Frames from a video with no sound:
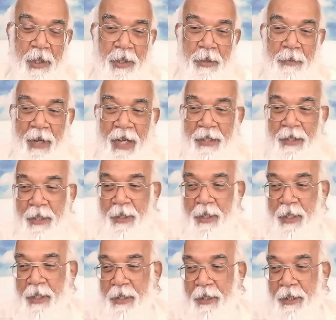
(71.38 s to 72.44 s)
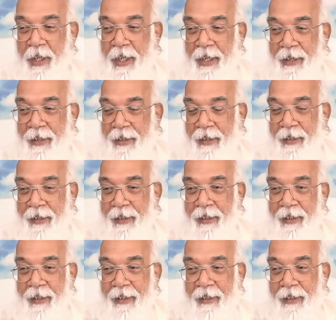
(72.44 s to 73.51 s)
So his message is
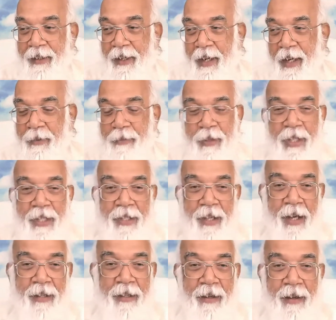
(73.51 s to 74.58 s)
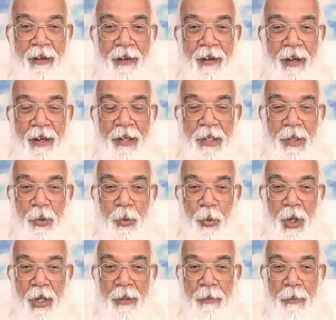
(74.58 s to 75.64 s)
clear that every sadhana
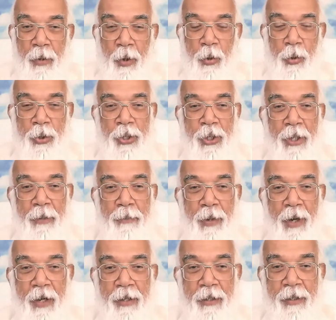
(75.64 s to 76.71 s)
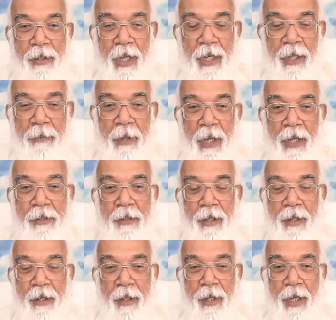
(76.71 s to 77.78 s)
has one most important
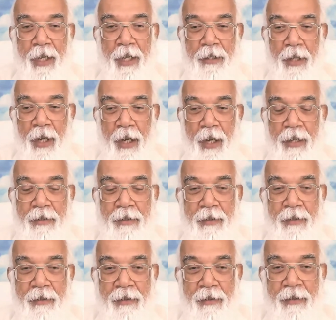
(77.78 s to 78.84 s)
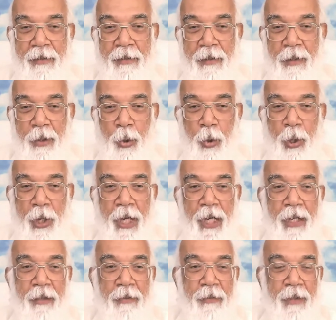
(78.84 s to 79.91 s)
element. It is
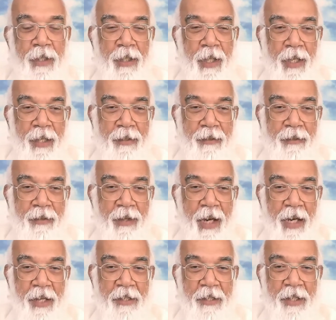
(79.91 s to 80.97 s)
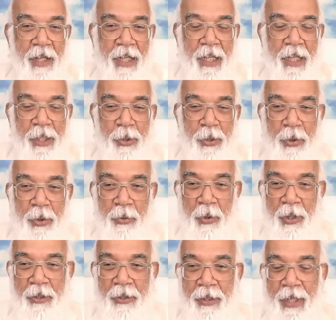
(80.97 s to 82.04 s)
going within. Entering into the
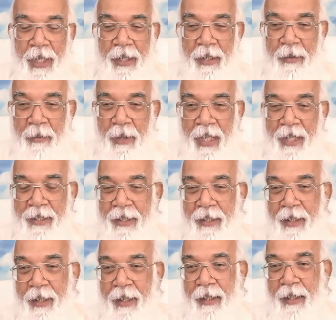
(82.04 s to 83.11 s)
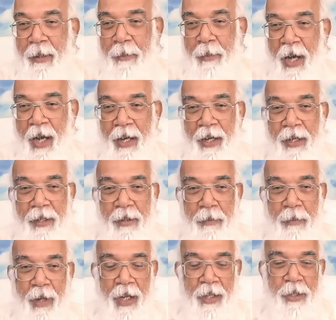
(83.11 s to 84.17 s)
water here means the
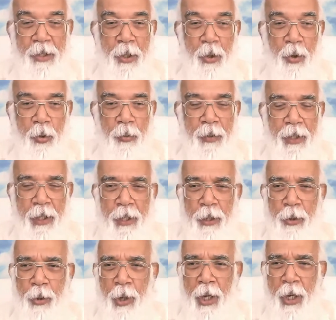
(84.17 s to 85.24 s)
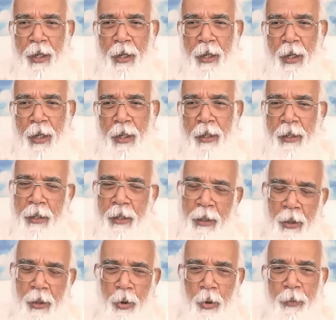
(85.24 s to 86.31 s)
mind must go within. You are hurt
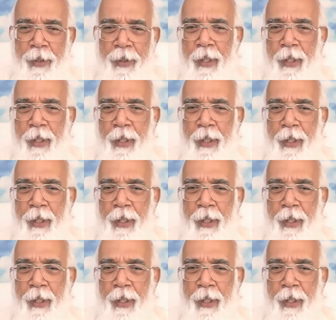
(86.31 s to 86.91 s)
go within.